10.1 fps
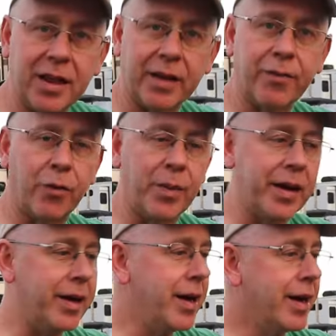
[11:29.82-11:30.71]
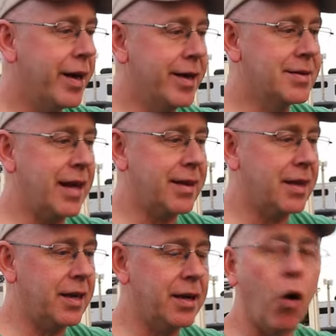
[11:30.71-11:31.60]
thing for me is that
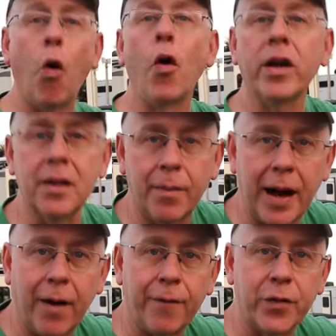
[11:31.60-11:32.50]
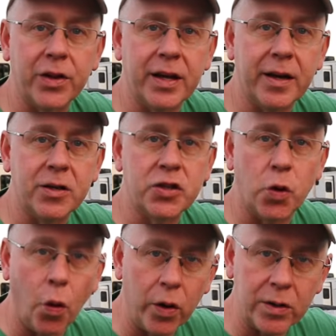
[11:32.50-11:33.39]
the oil amount for the
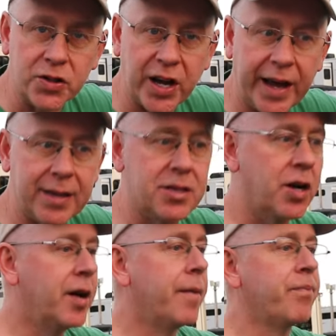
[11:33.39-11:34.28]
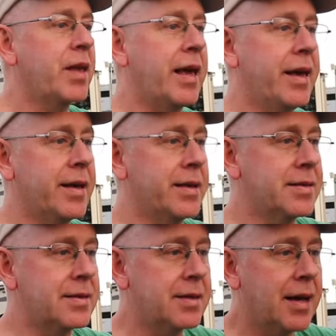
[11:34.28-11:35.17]
oil change
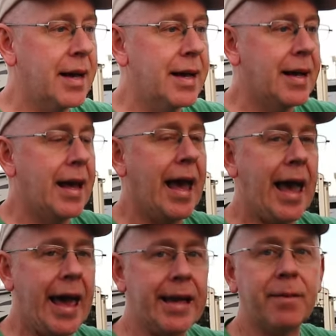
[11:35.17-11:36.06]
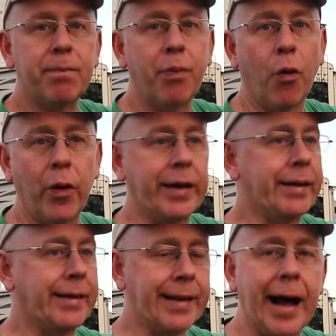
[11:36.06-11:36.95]
is eight point
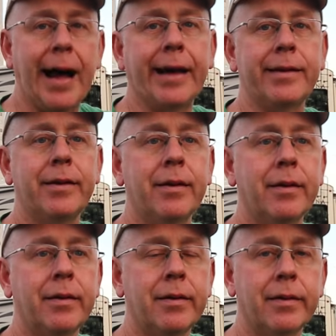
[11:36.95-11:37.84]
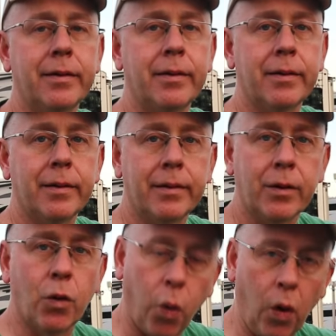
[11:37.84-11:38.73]
nine
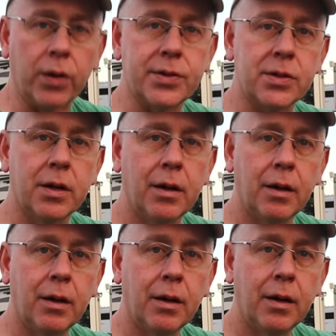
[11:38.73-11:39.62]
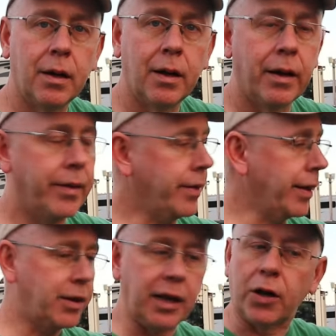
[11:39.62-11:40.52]
quarts. They,
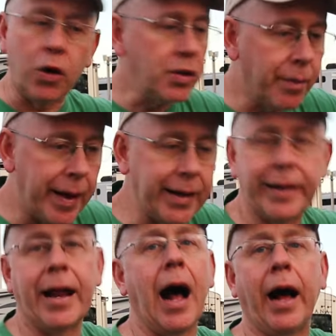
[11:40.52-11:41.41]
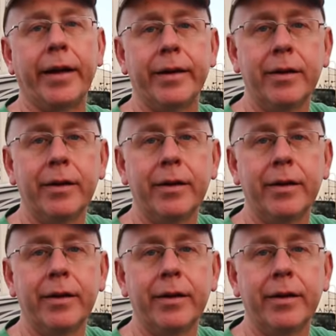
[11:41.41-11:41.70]
they, they couldn't have made it nine.